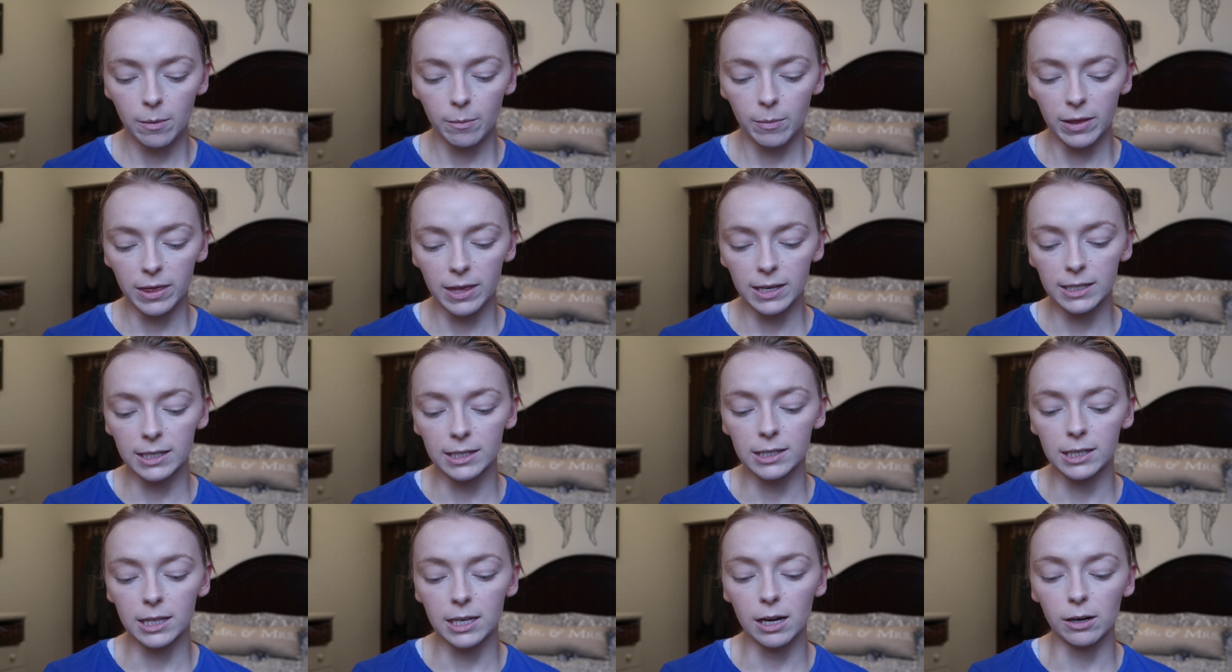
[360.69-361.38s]
but
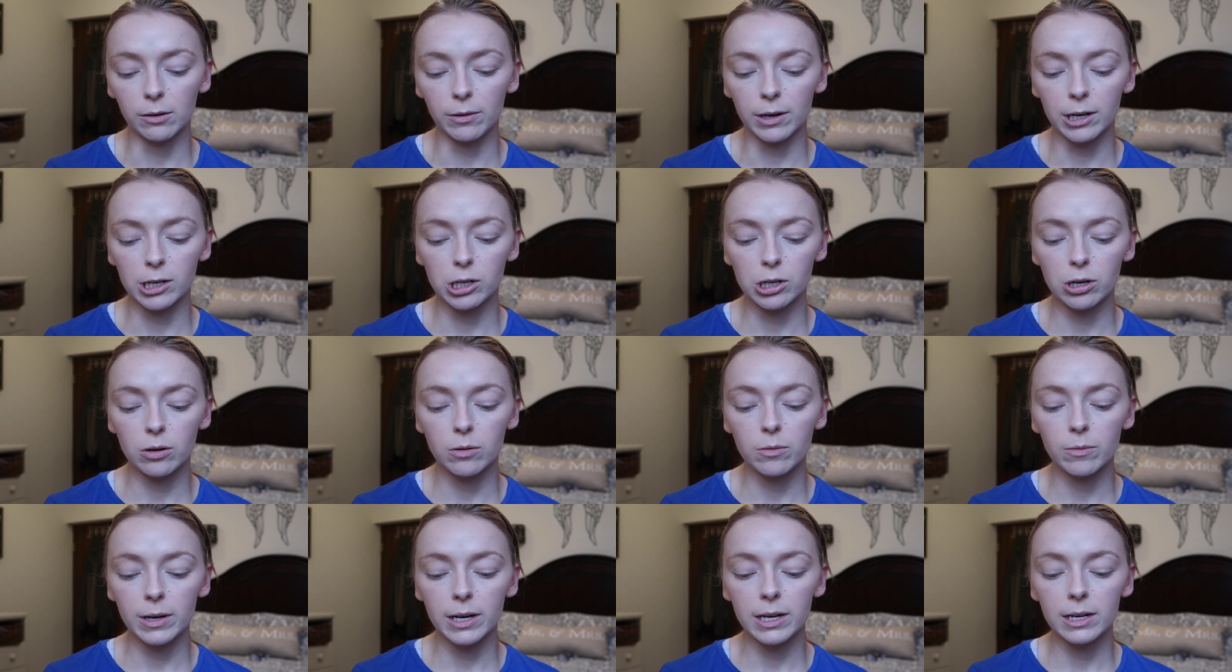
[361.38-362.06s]
this is the
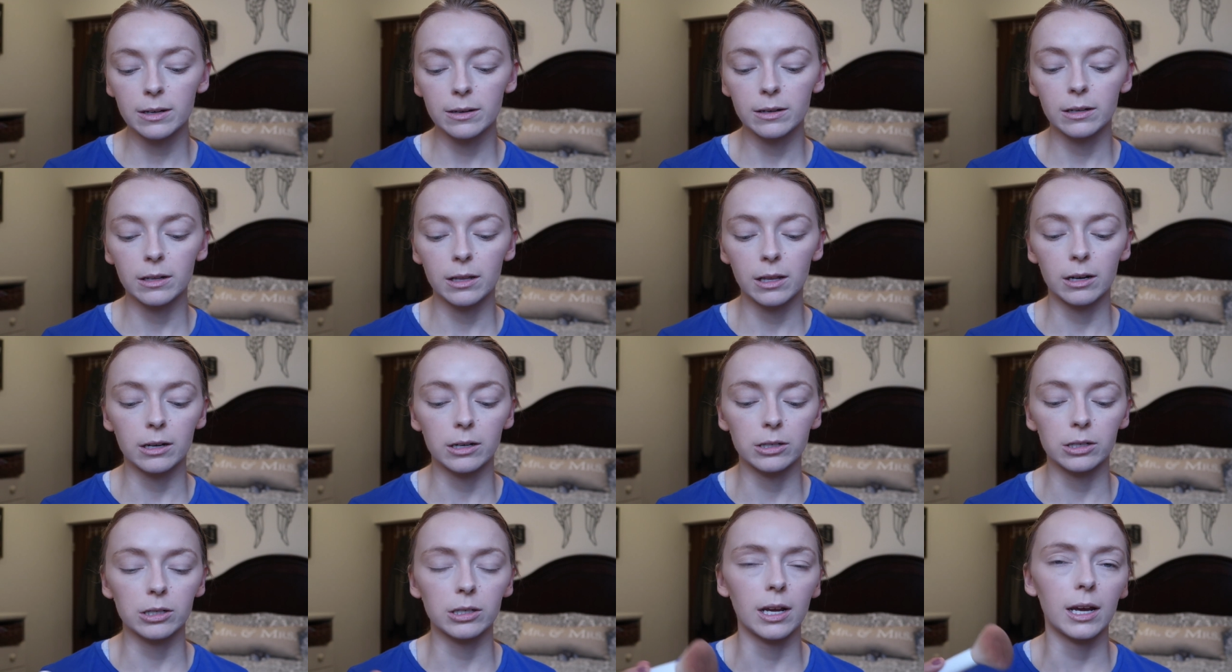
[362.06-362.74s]
original one.
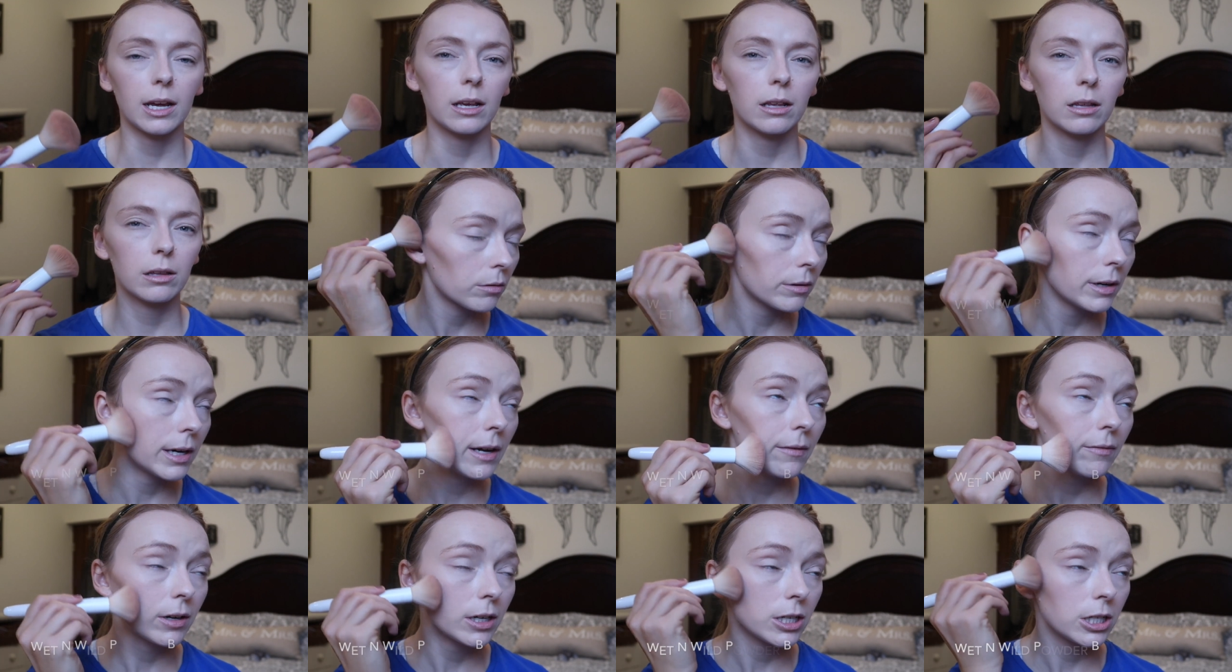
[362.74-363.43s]
There's like
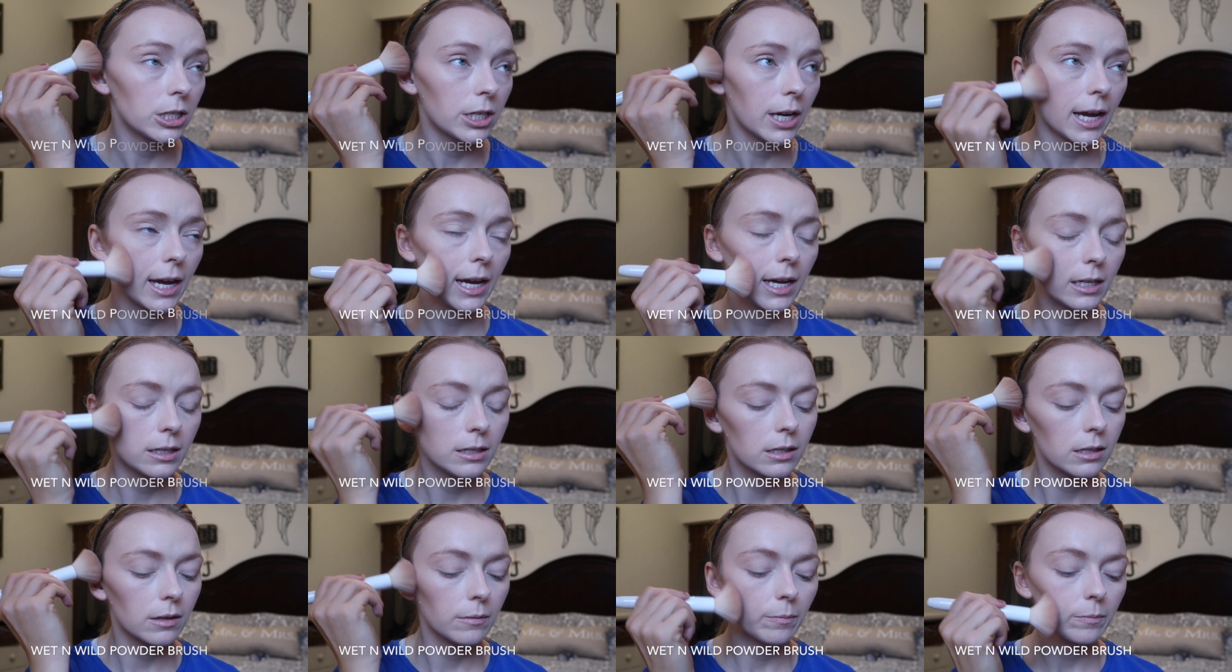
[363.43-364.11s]
3 different
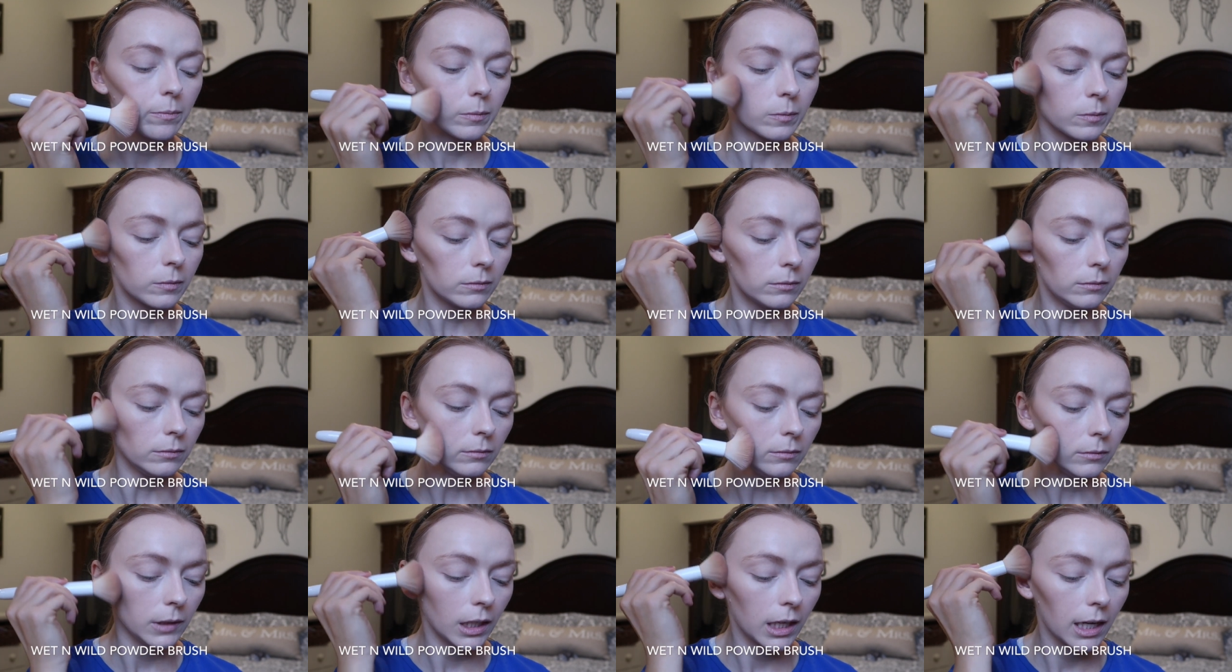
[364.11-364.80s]
shades,
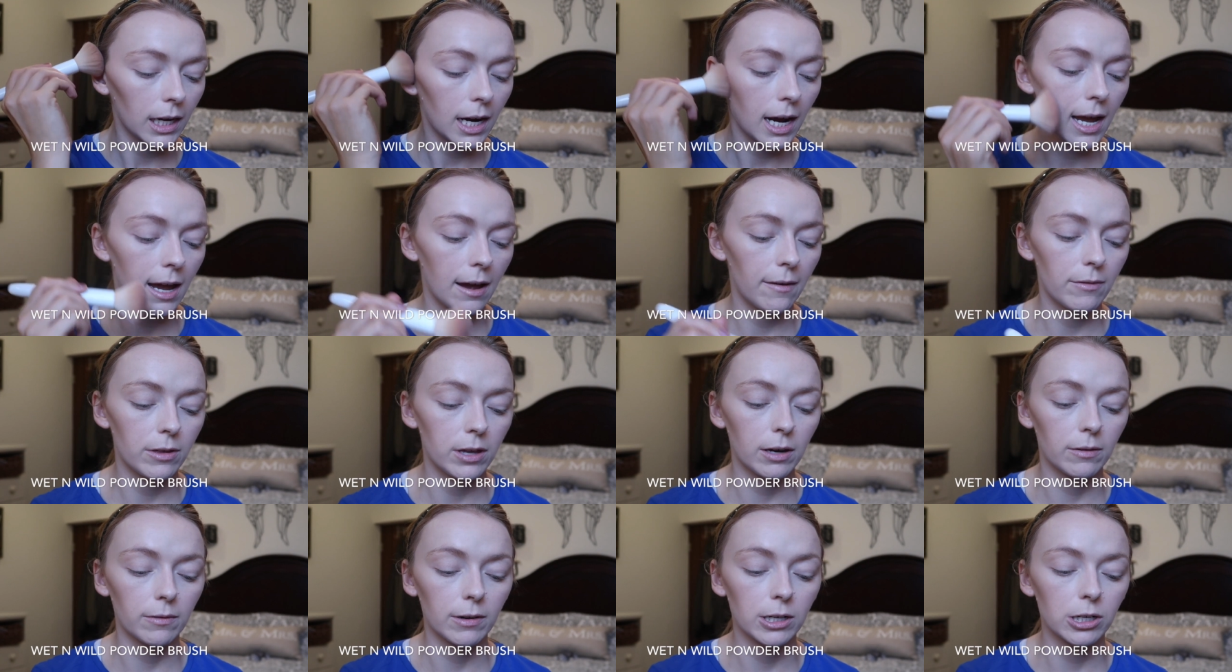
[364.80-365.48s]
and I
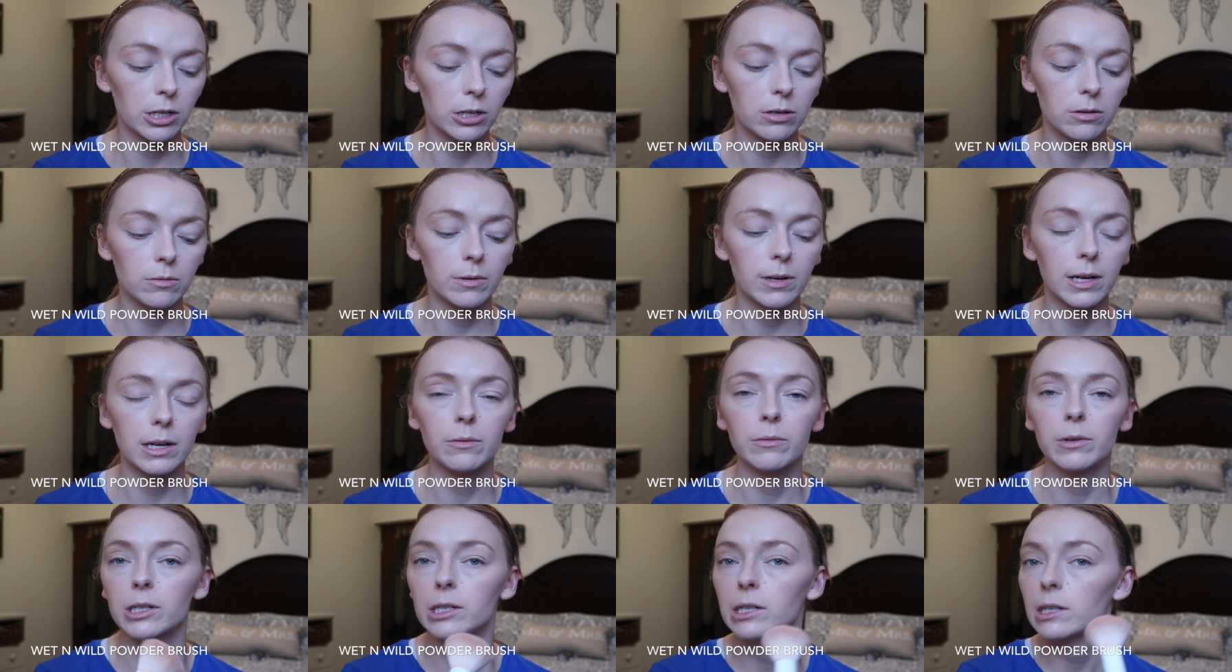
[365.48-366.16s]
have the original
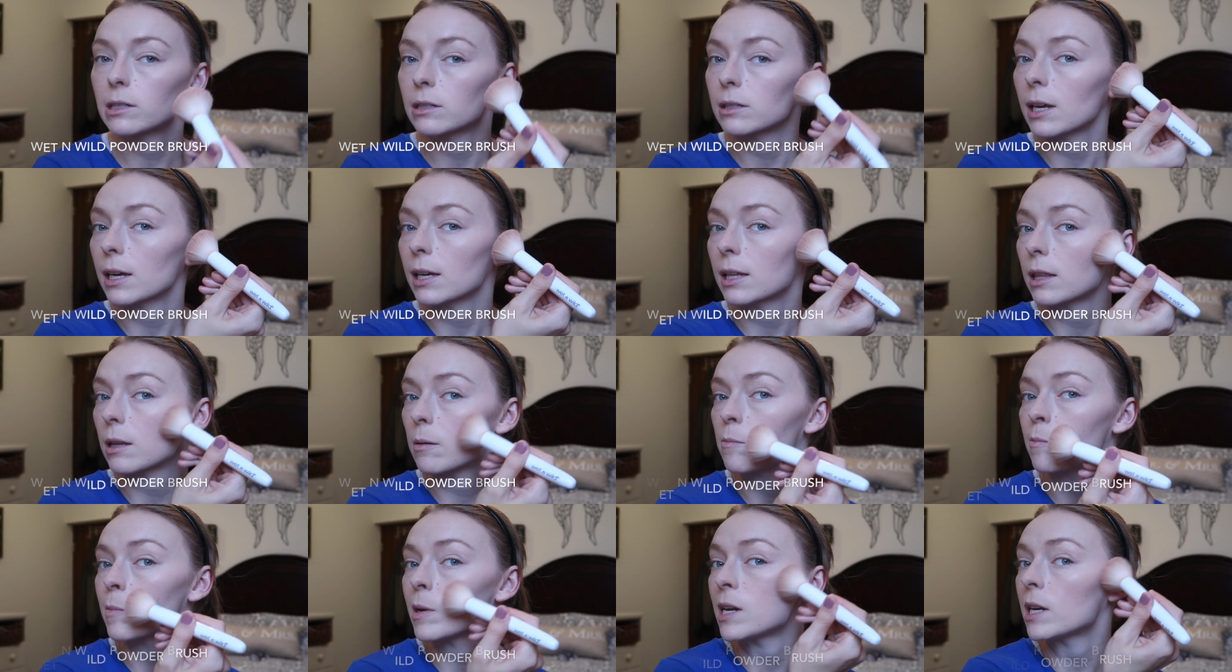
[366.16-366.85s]
one, which is like
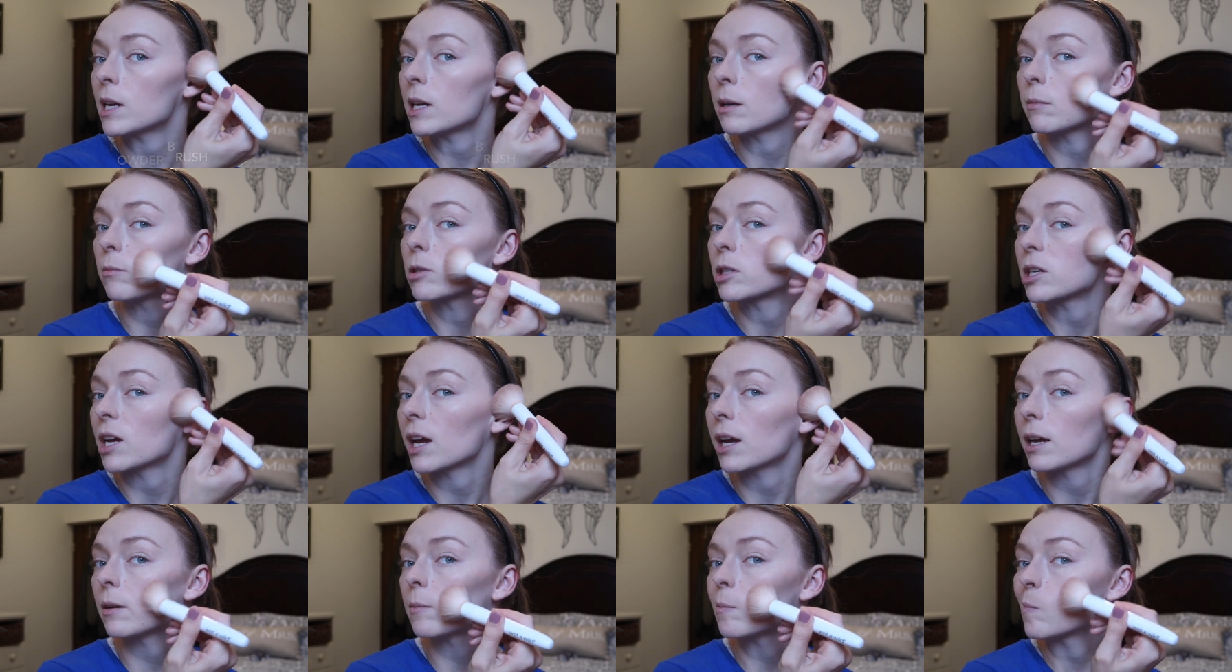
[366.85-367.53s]
the medium
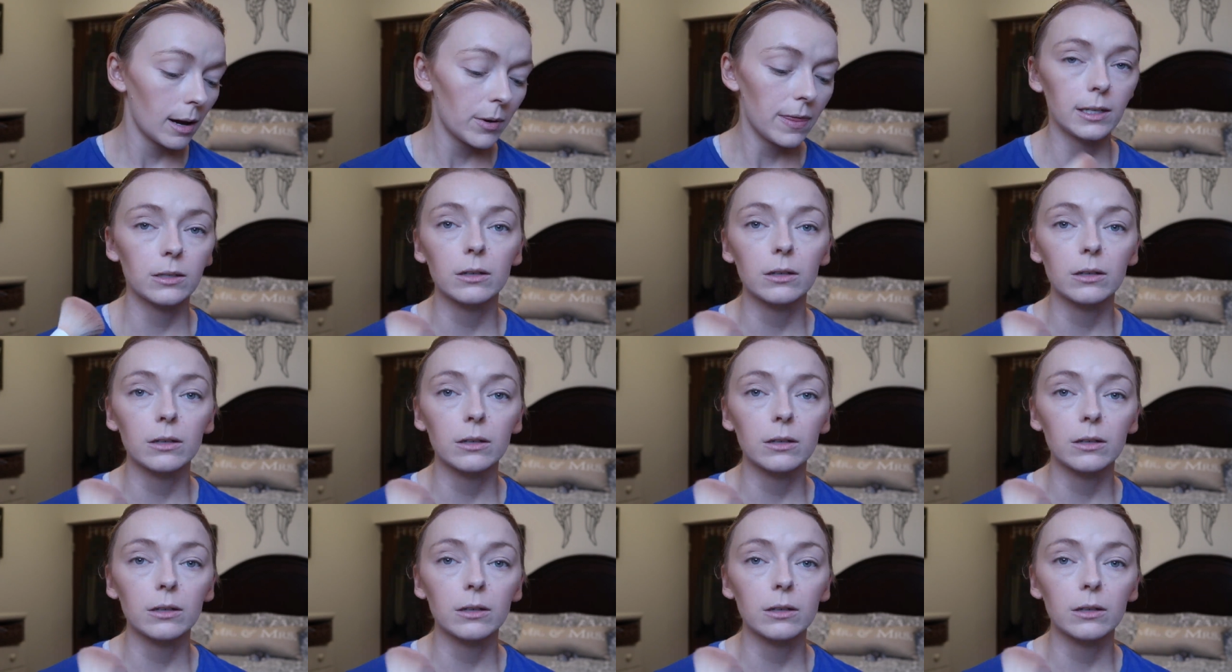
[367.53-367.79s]
shade.